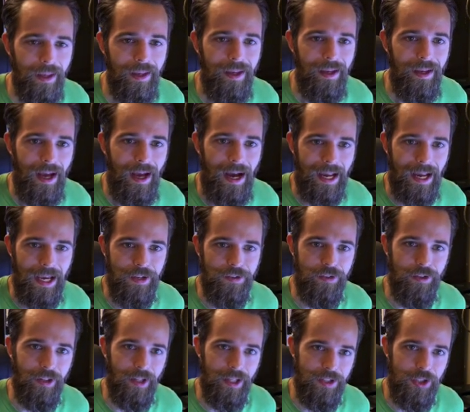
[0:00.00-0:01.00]
I guess
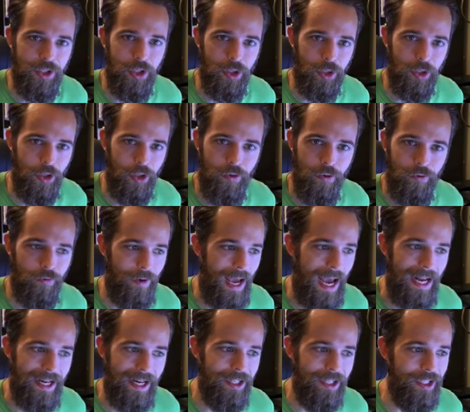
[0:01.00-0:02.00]
unless you have had
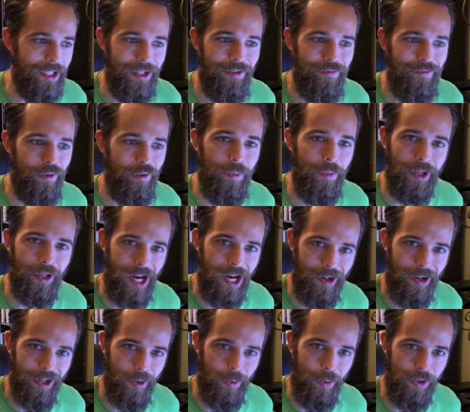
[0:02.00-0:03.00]
any familiarity
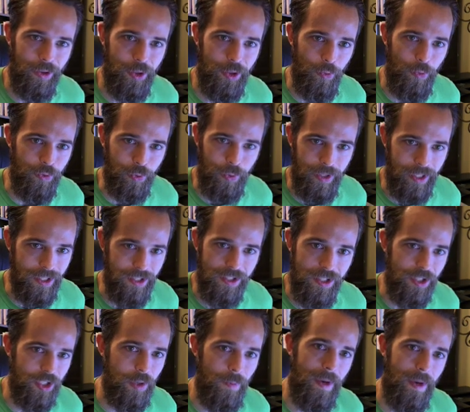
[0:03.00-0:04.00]
with the Jehovah's
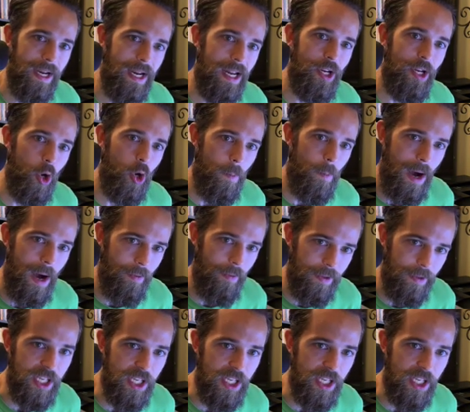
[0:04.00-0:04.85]
Witnesses, you may not know about this.